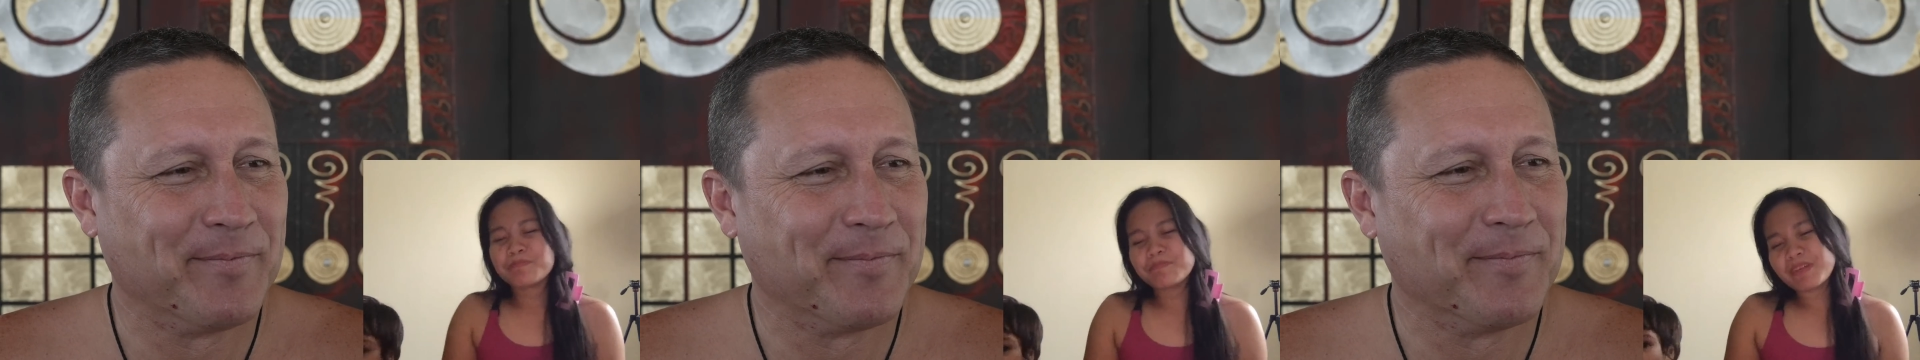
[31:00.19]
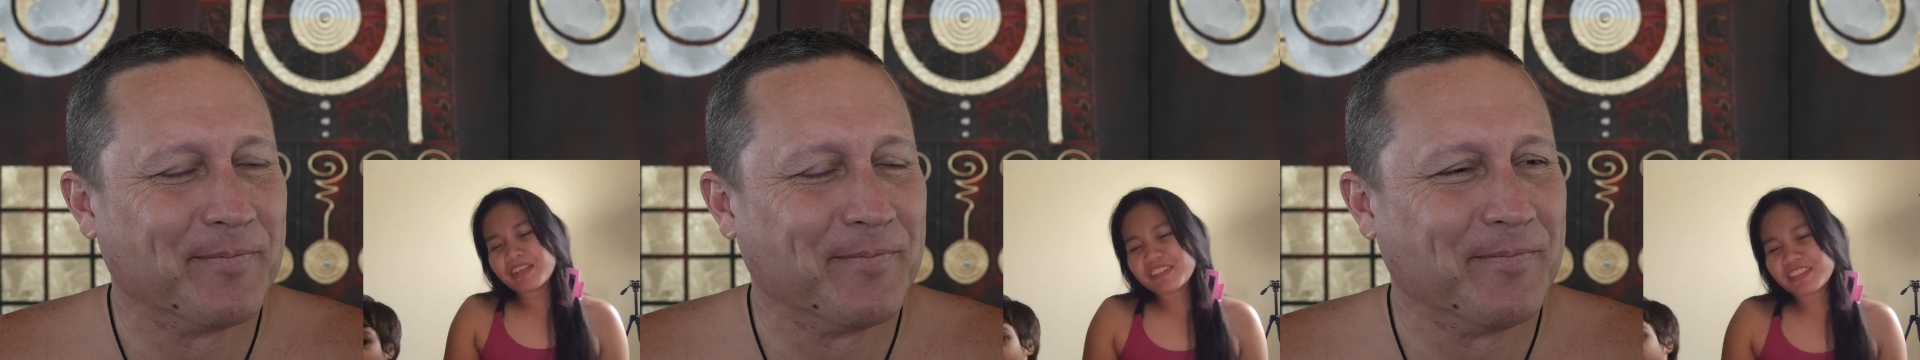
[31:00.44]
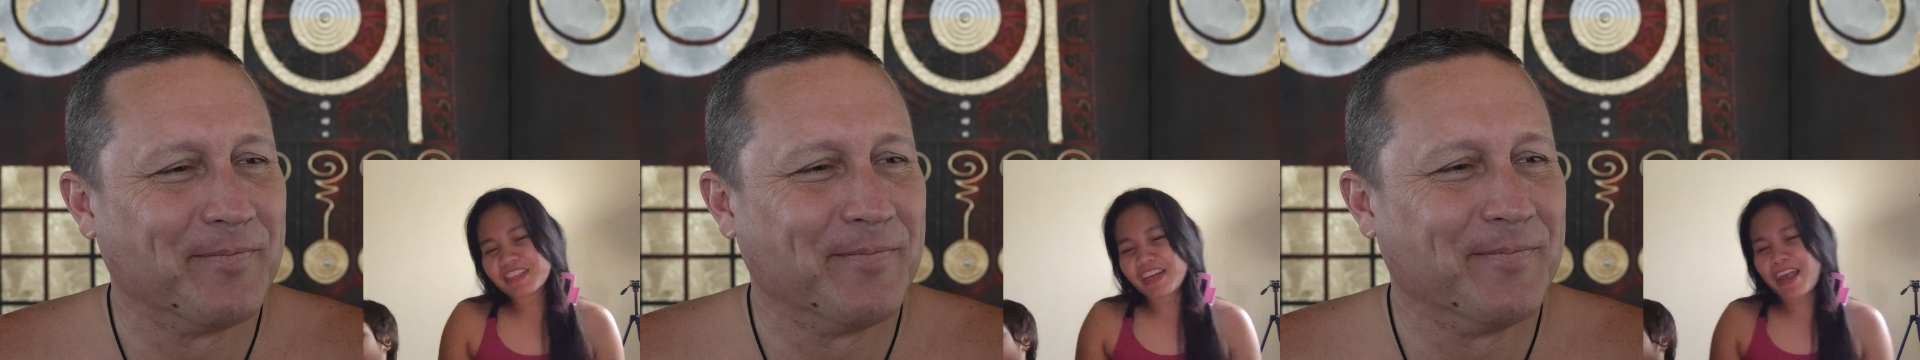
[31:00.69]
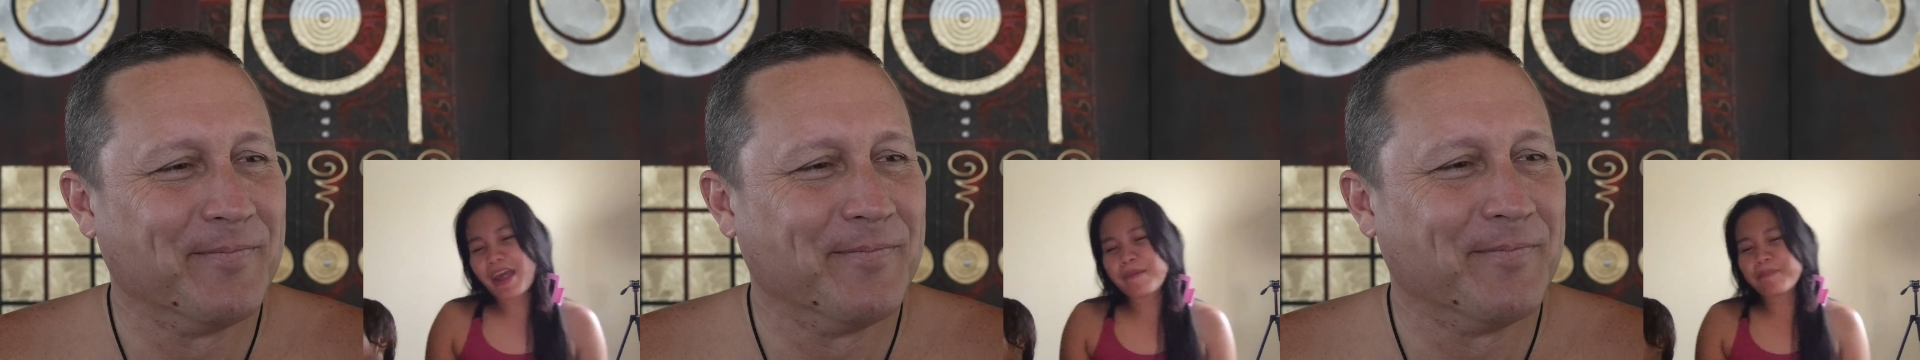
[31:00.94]
Speaker 1: My
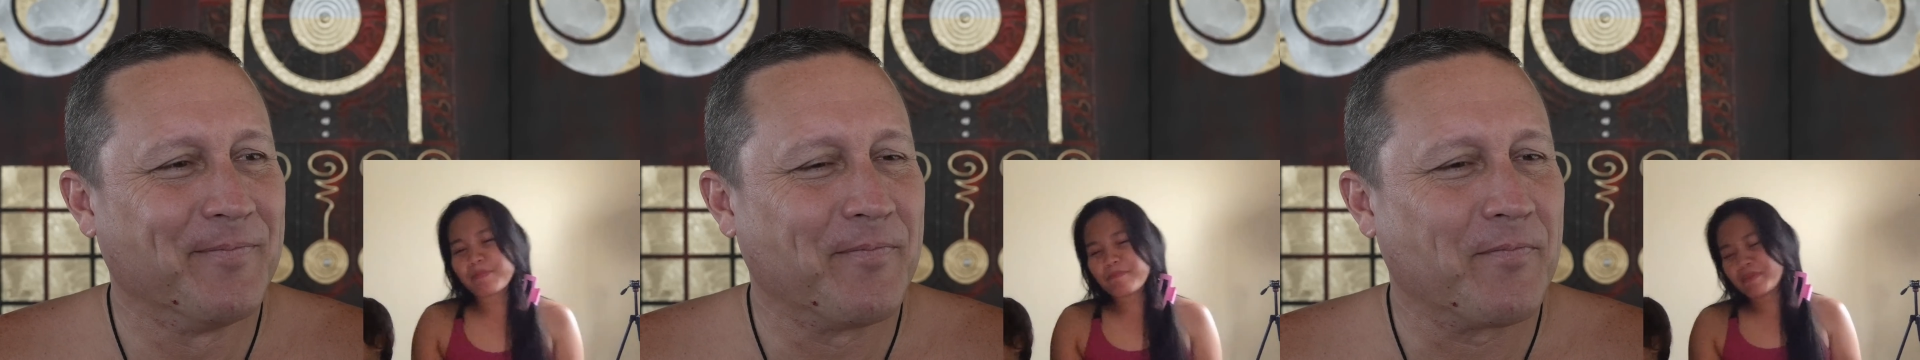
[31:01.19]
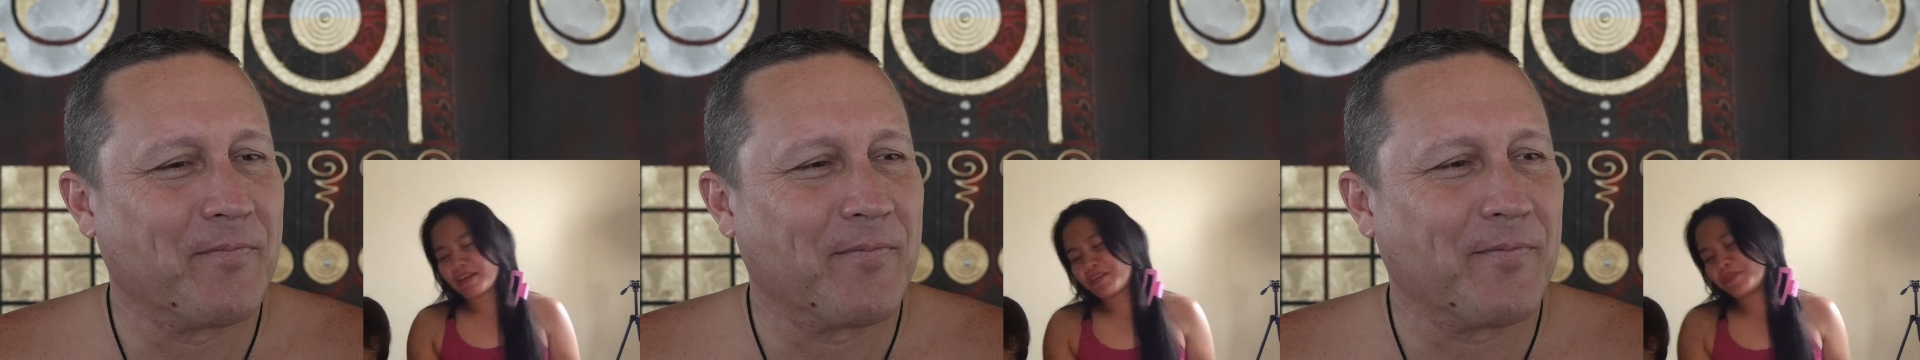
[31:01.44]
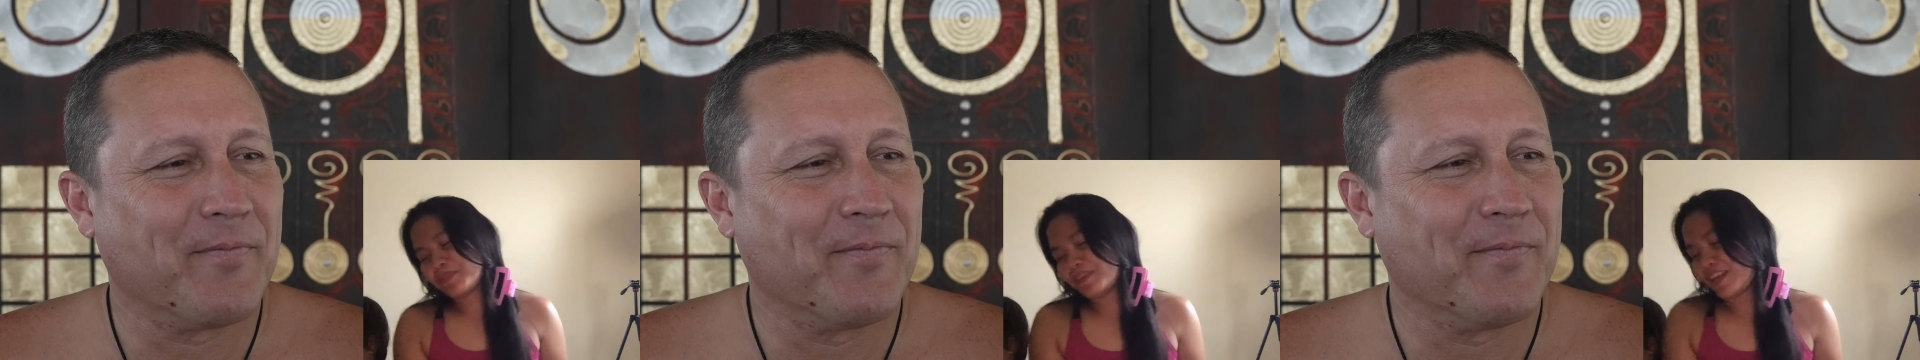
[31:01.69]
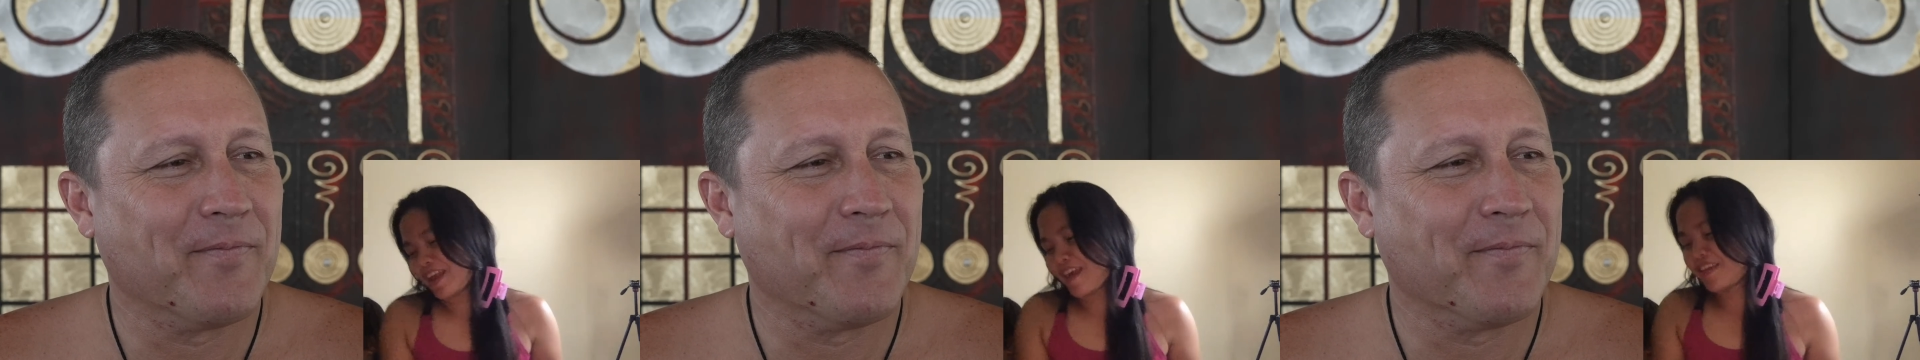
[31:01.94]
shrimp, my
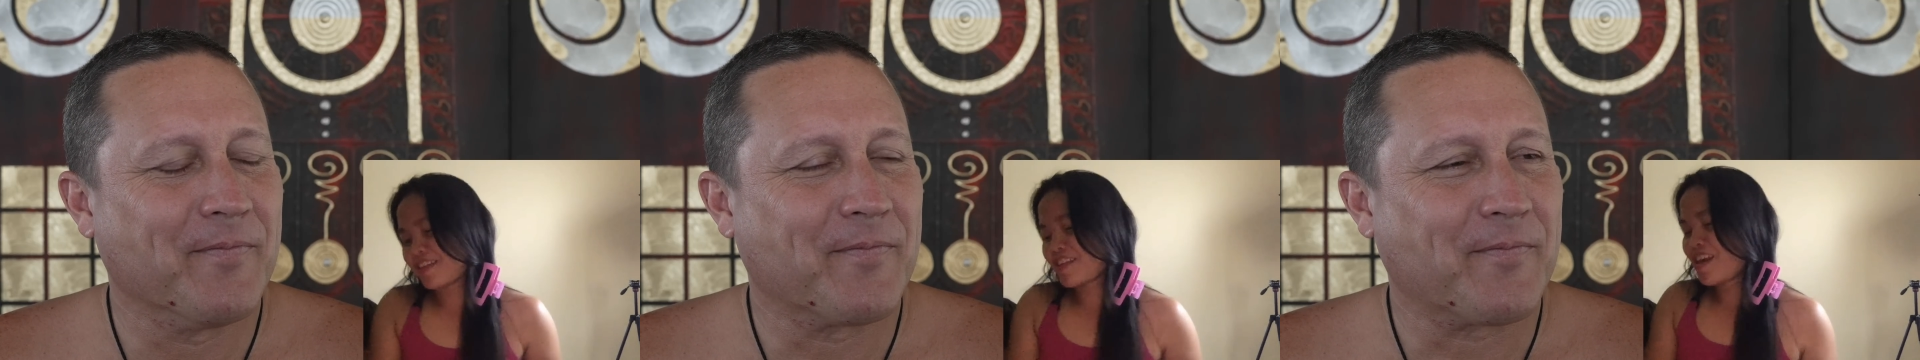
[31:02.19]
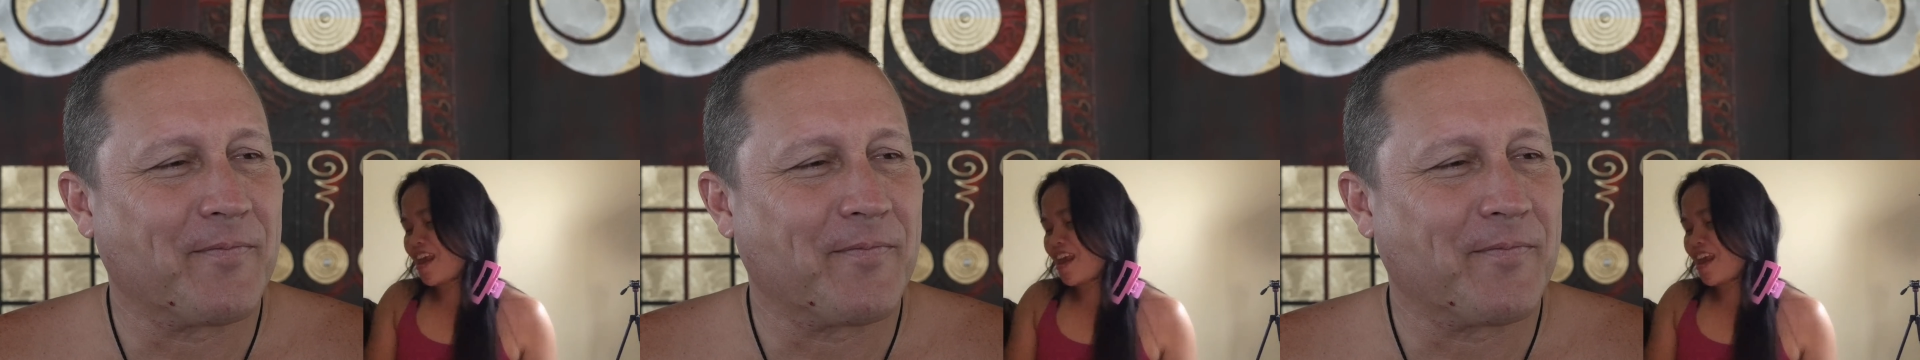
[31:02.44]
goodness.